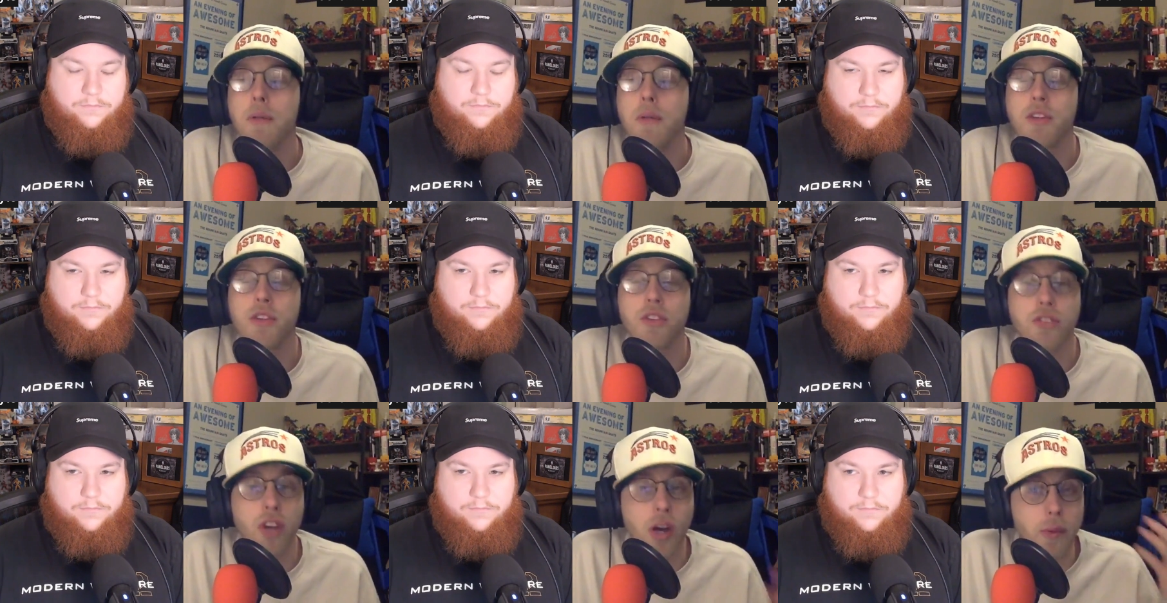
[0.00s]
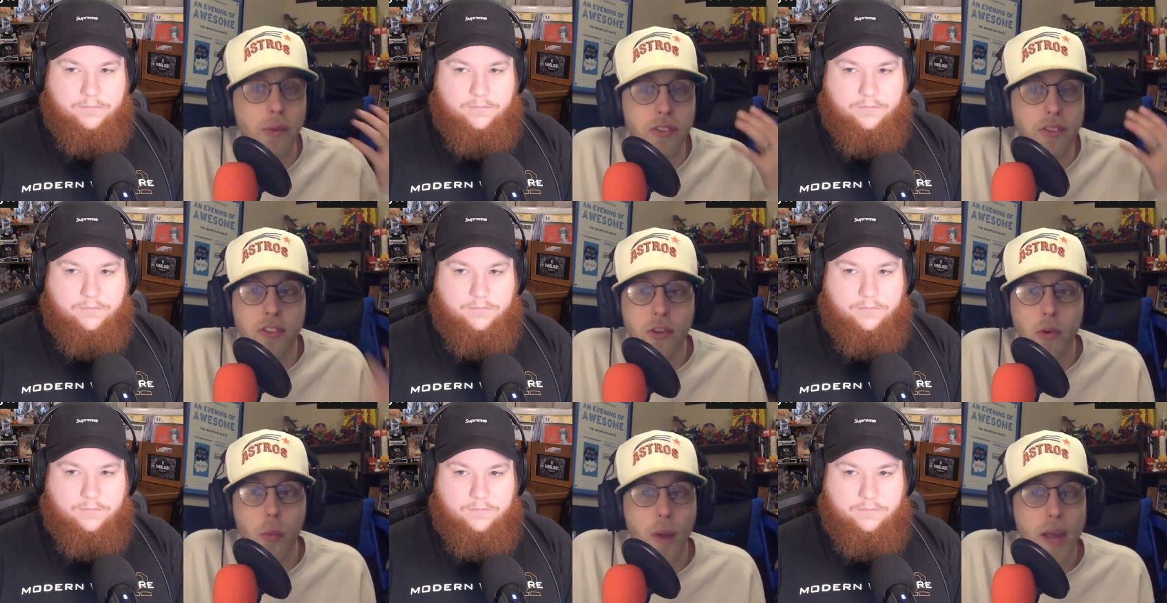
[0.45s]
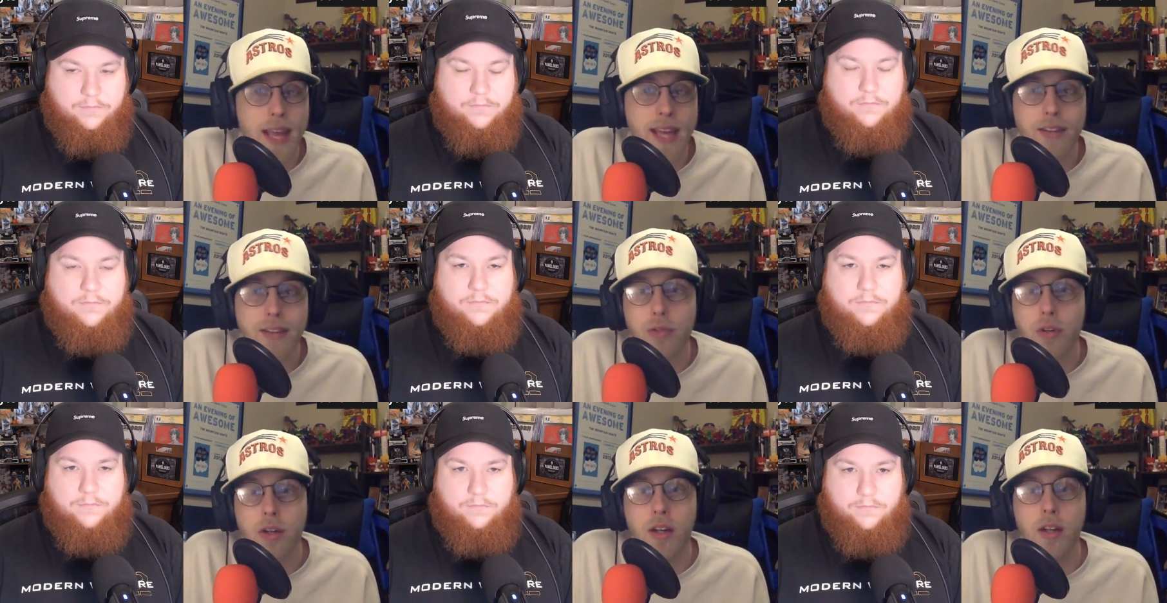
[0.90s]
Speaker 1: but so is the Waid
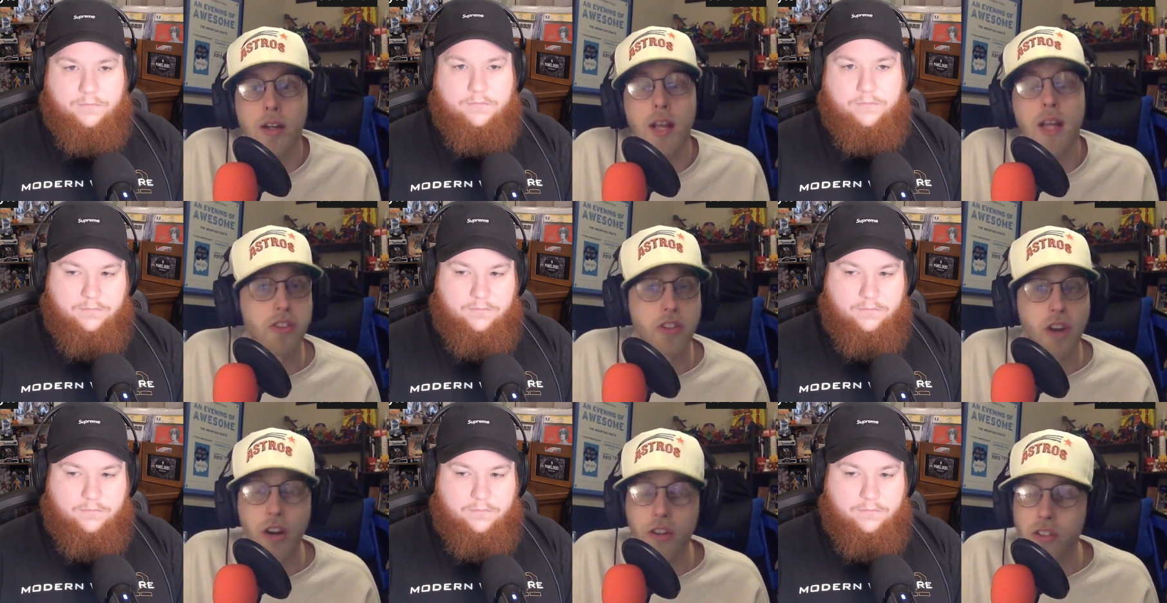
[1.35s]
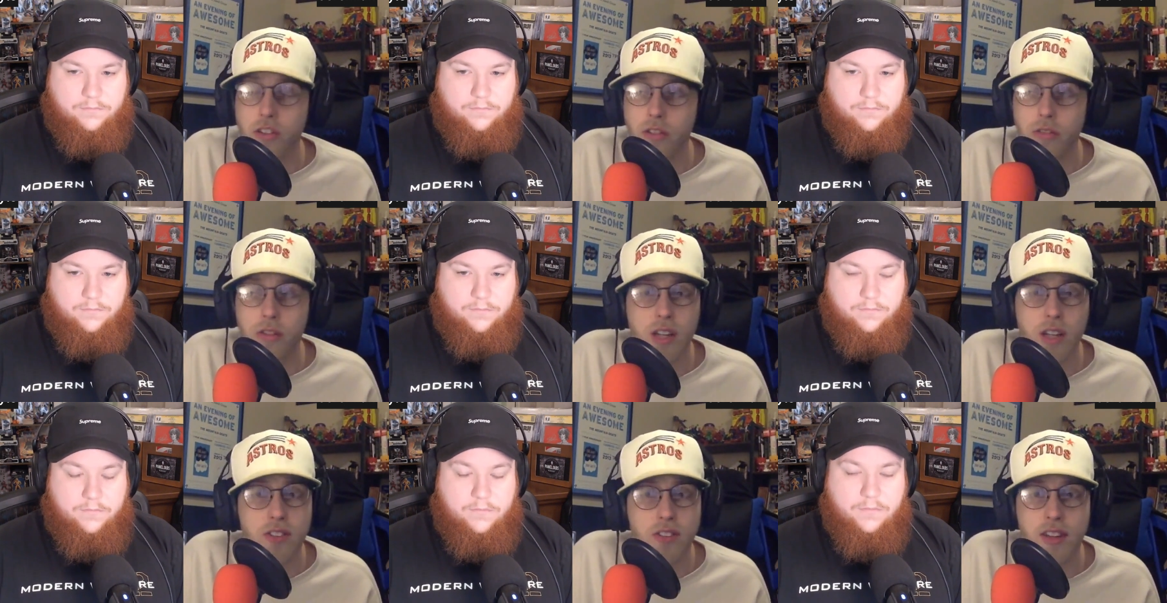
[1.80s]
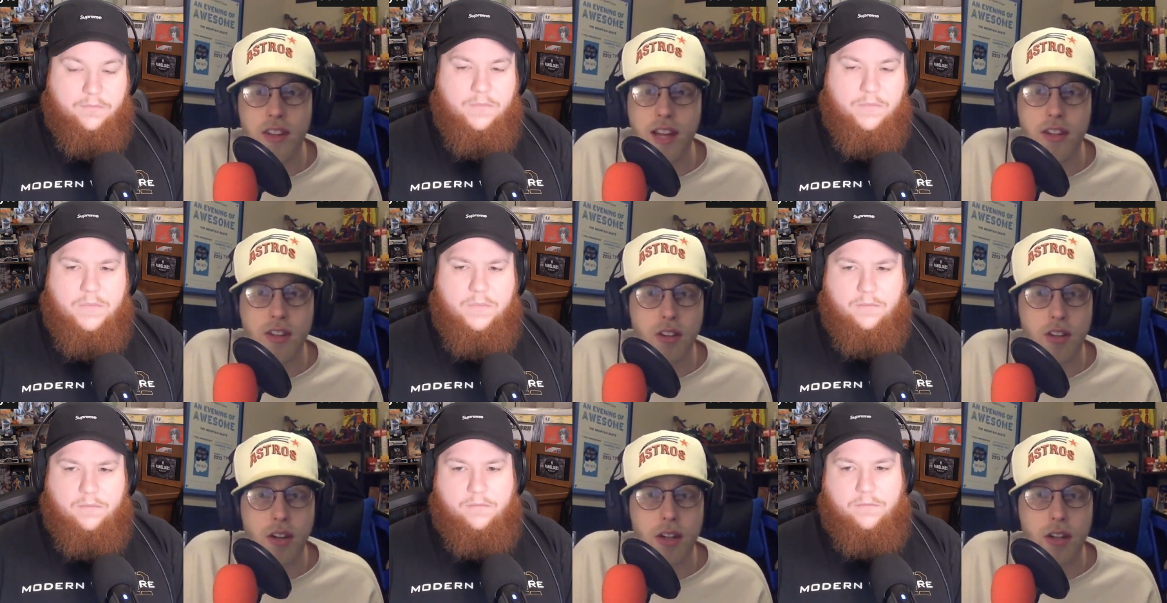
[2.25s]
run. Zdarsky run isn't that hmm.
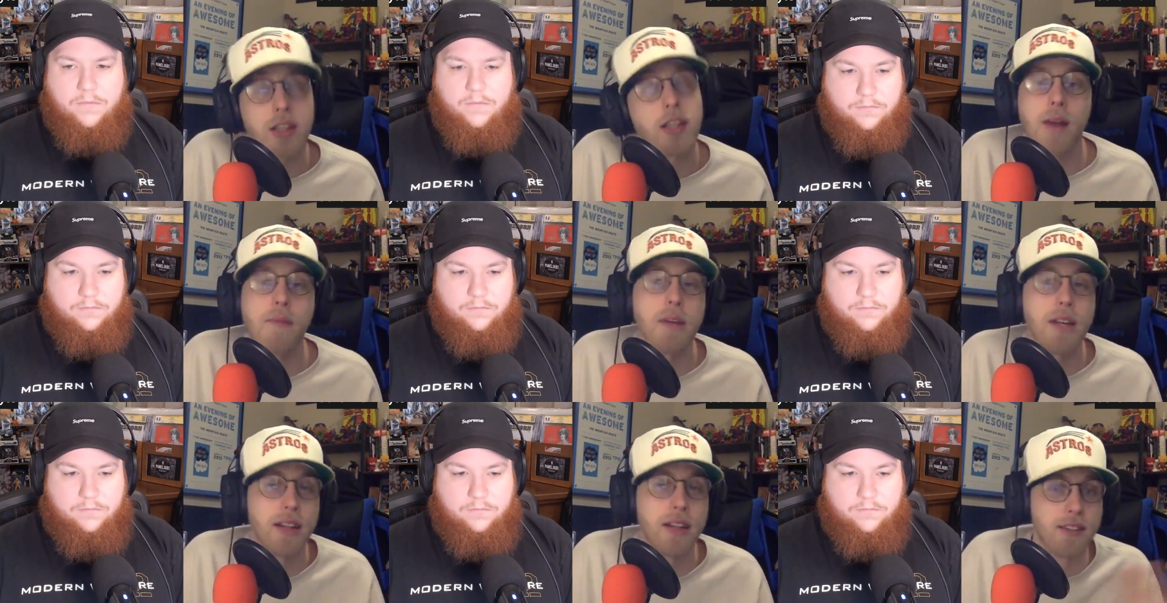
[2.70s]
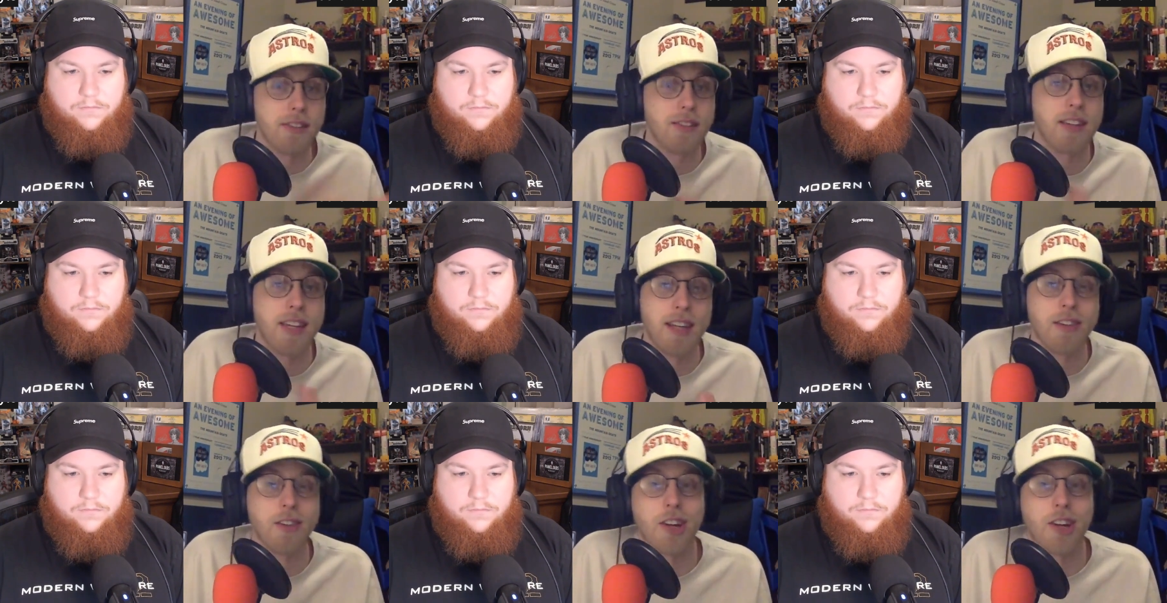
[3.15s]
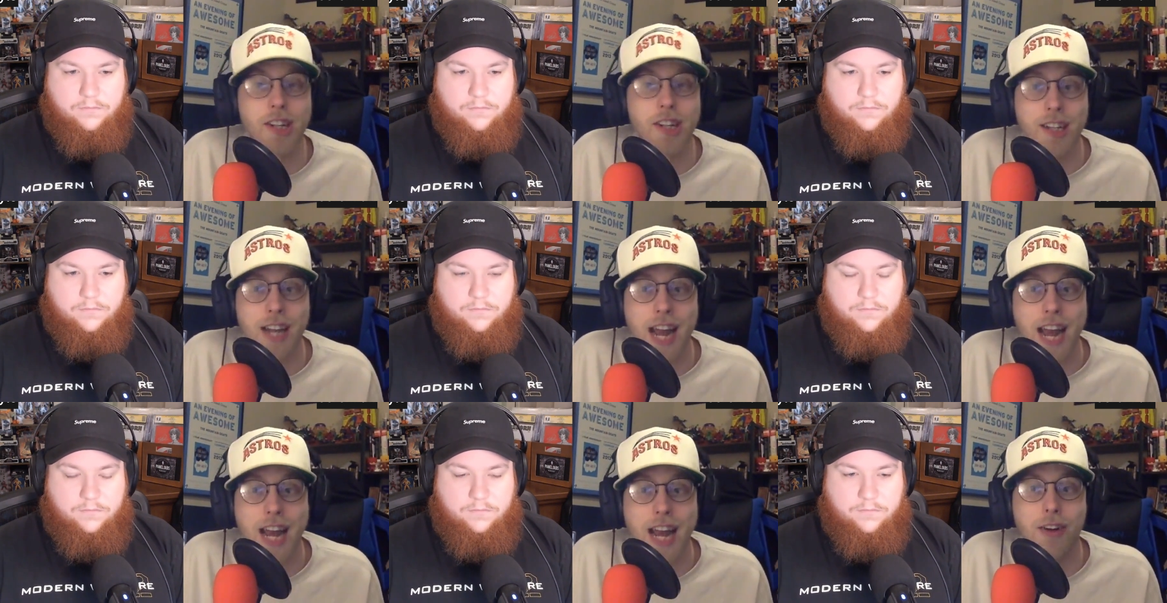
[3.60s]
dark. Mm. I mean, it's getting dark
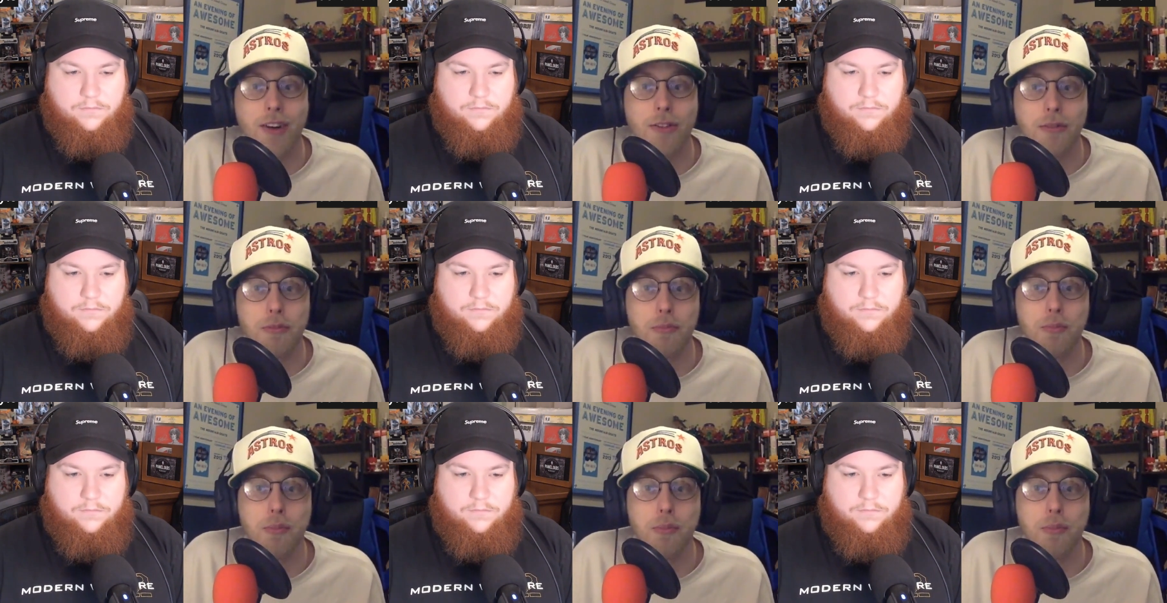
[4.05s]
now,